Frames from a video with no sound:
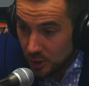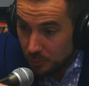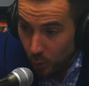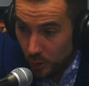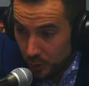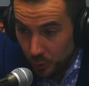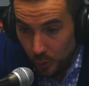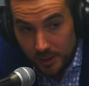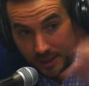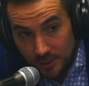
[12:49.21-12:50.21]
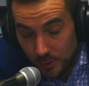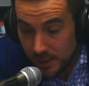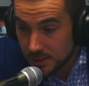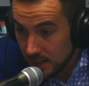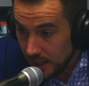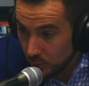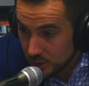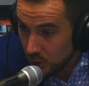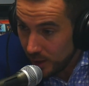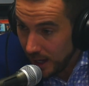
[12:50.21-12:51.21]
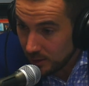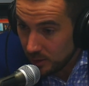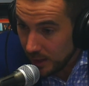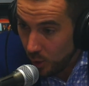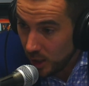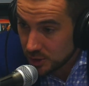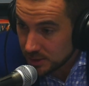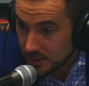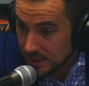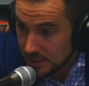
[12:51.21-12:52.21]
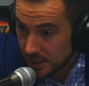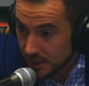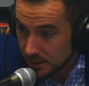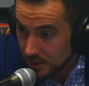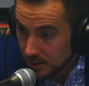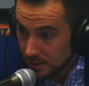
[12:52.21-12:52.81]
the Port Authority than there is in what's going on in Washington, D.C.